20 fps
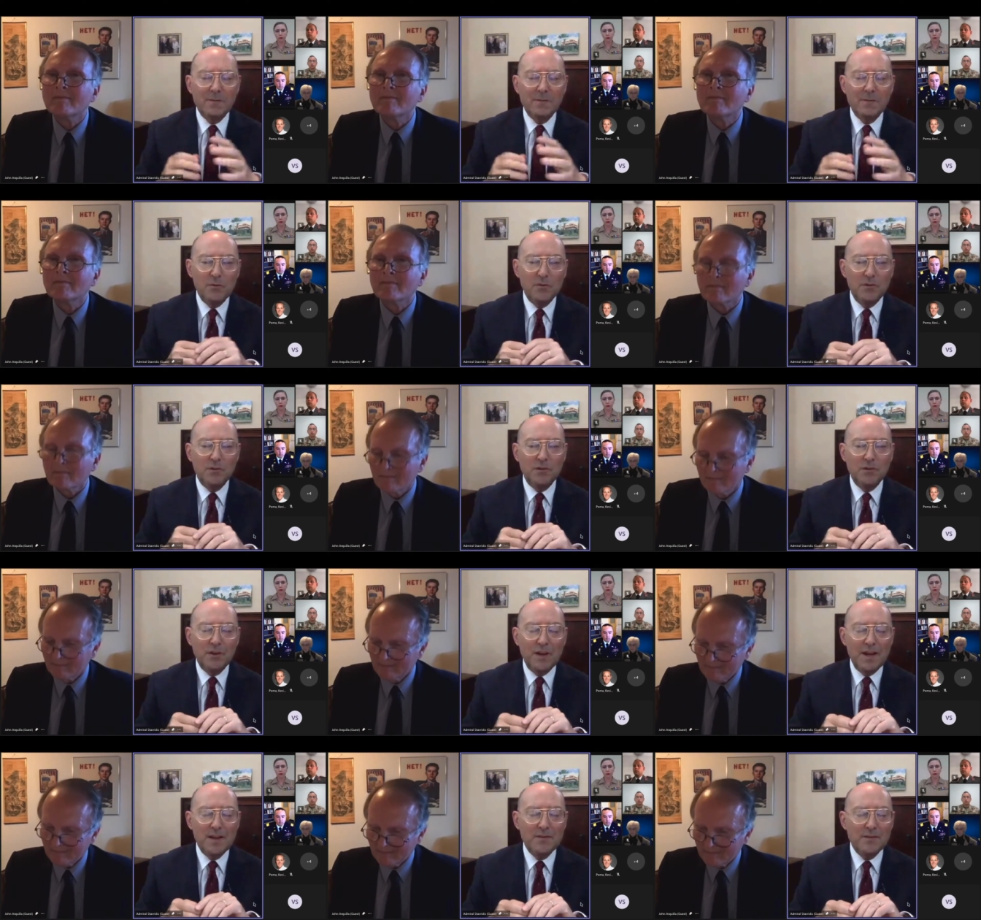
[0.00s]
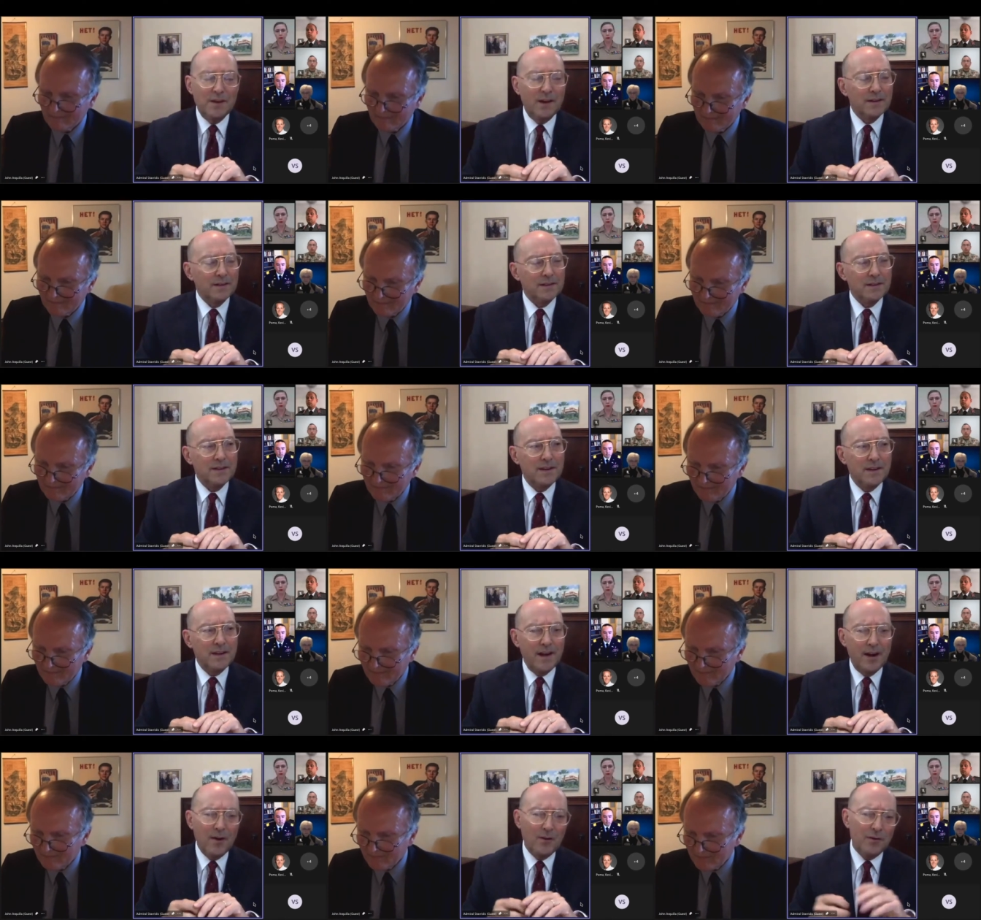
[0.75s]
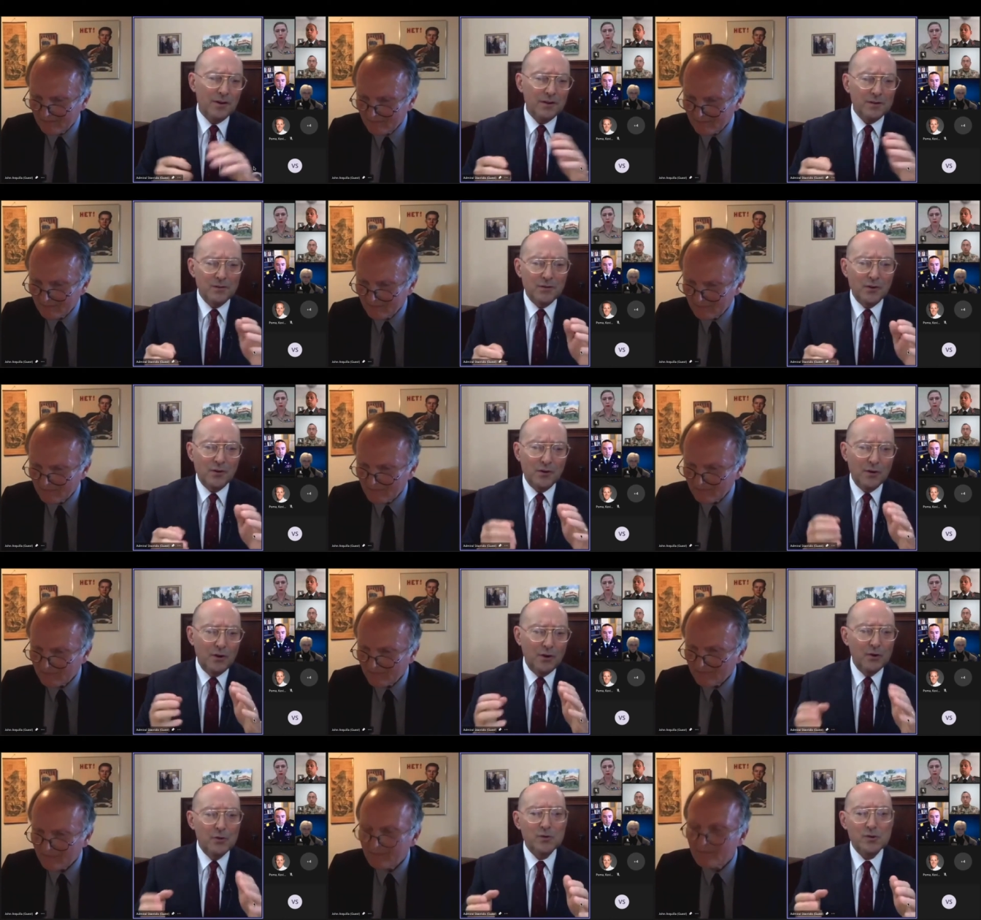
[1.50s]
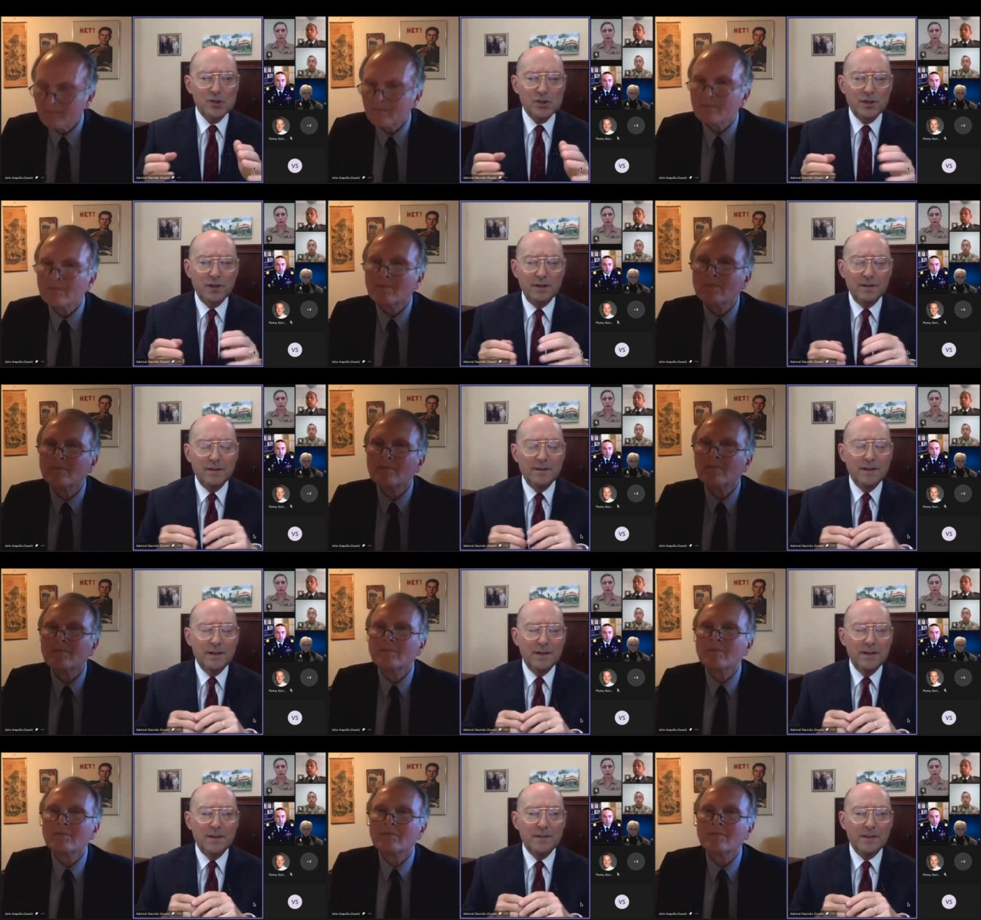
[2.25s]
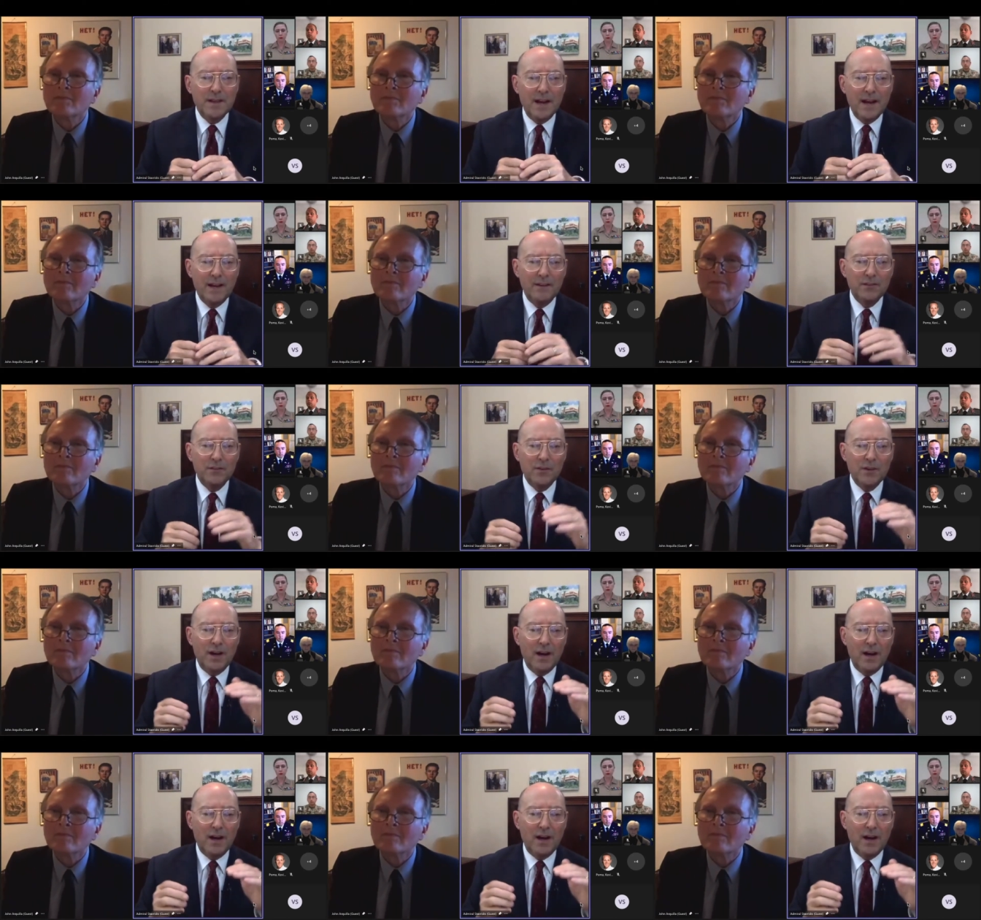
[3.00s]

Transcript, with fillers: I would say the character ocean that has the